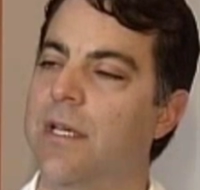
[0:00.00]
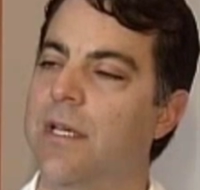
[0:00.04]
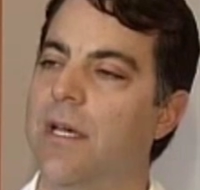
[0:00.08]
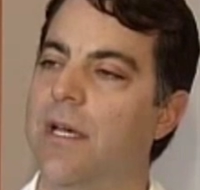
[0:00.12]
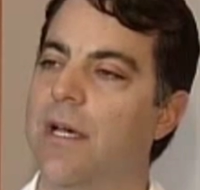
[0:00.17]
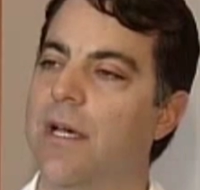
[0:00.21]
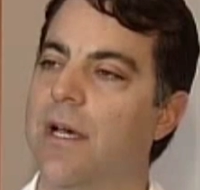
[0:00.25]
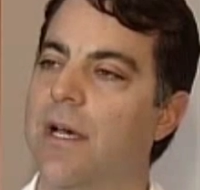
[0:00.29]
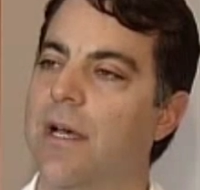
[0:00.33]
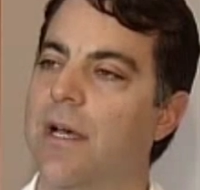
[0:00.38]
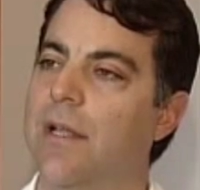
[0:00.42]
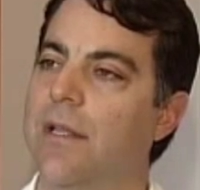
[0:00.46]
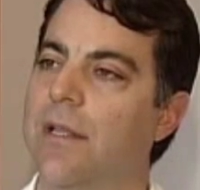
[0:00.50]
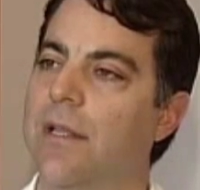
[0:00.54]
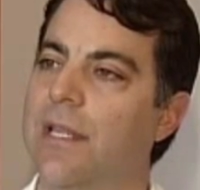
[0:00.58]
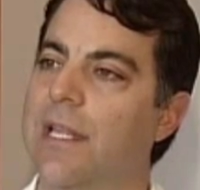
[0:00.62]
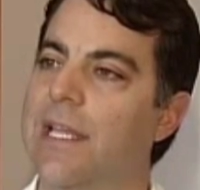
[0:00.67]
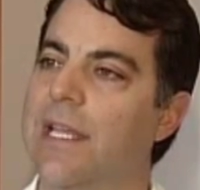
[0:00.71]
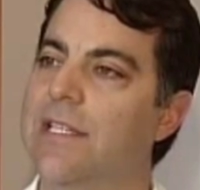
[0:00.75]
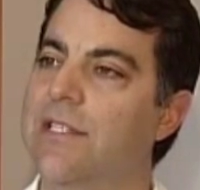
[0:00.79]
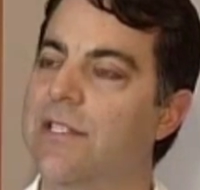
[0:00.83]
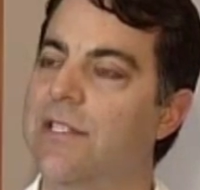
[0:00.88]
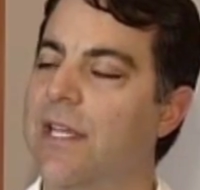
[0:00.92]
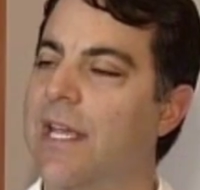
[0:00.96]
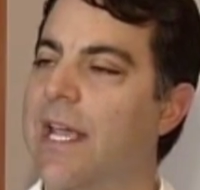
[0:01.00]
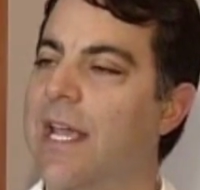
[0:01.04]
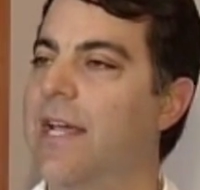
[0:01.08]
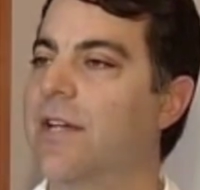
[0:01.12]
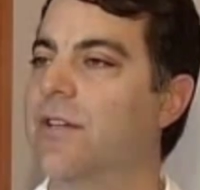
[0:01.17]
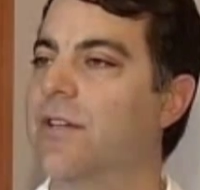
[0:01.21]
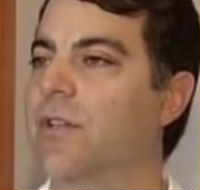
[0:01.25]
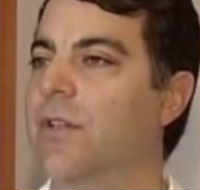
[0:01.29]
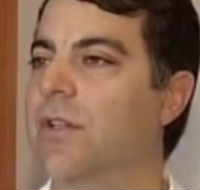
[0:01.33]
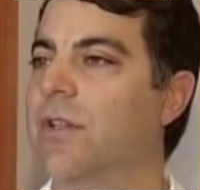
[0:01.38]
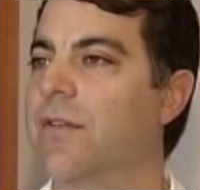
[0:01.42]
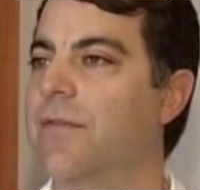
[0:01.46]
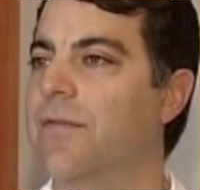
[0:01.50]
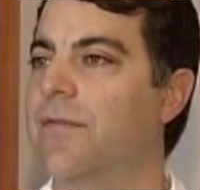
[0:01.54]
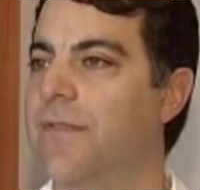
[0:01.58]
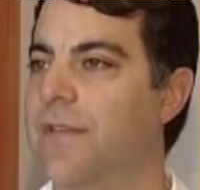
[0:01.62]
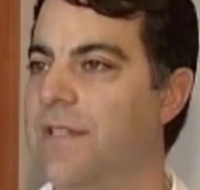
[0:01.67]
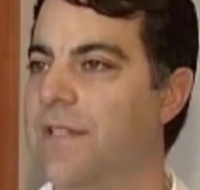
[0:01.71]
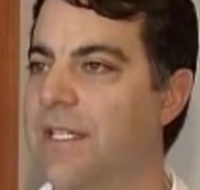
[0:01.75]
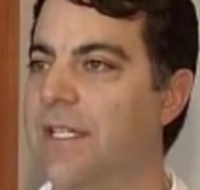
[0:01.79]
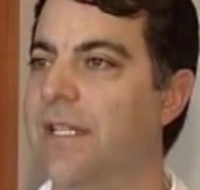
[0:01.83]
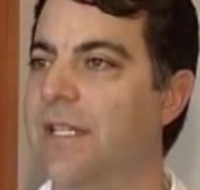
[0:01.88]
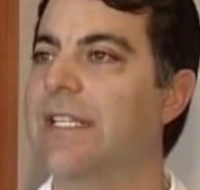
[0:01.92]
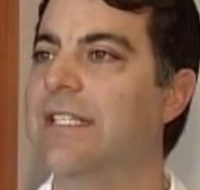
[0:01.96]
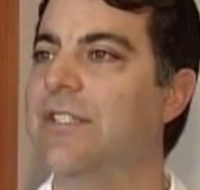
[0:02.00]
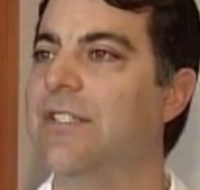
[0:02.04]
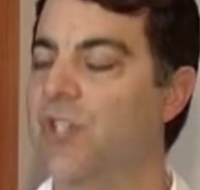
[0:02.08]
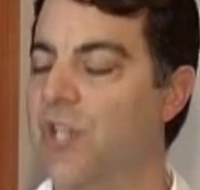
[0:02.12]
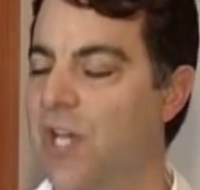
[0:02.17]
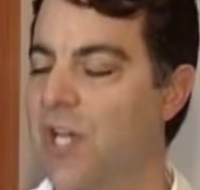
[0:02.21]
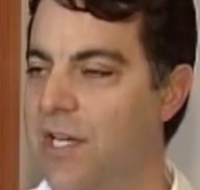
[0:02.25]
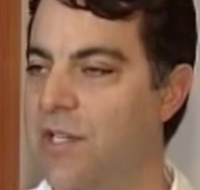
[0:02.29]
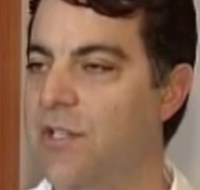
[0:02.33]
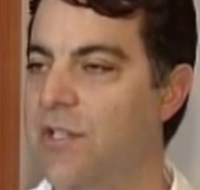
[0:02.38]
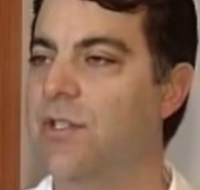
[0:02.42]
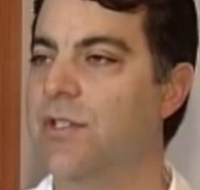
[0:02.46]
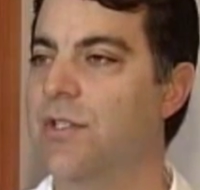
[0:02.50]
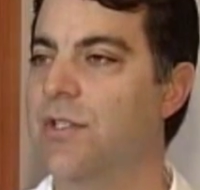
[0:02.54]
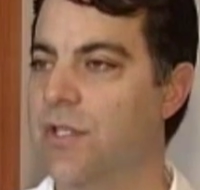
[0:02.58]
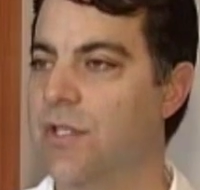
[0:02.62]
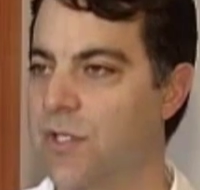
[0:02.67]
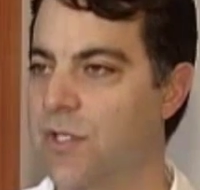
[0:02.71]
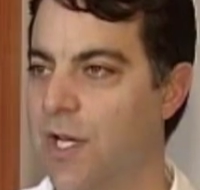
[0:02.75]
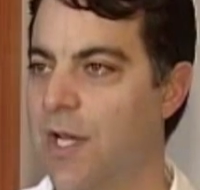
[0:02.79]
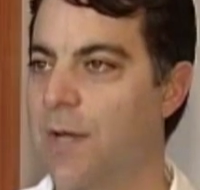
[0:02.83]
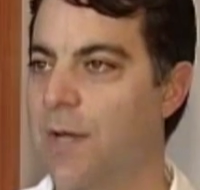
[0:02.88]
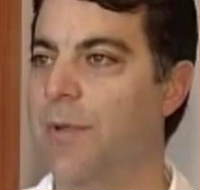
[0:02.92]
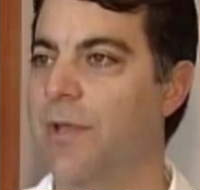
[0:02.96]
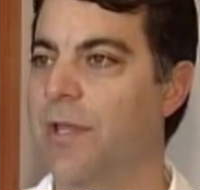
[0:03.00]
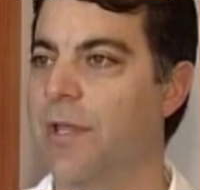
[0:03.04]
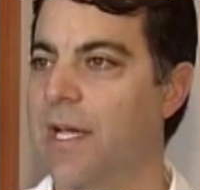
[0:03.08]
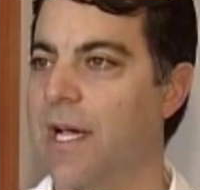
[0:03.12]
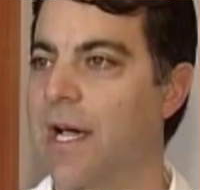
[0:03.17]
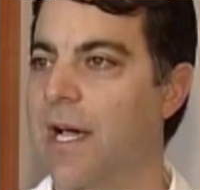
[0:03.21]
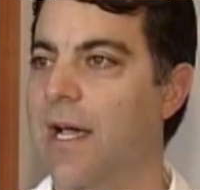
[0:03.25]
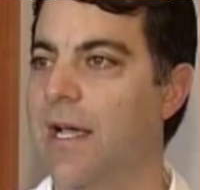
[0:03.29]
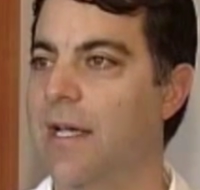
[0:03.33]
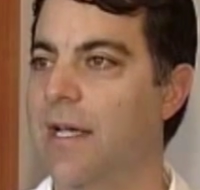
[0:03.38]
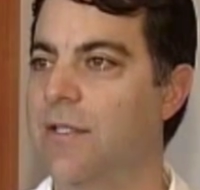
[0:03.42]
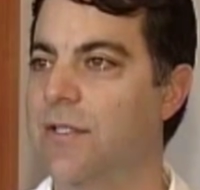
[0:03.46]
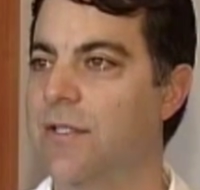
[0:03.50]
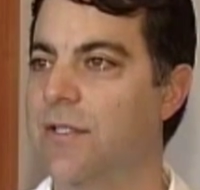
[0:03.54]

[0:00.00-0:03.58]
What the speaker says: LASIK actually physically changes the shape of the eye,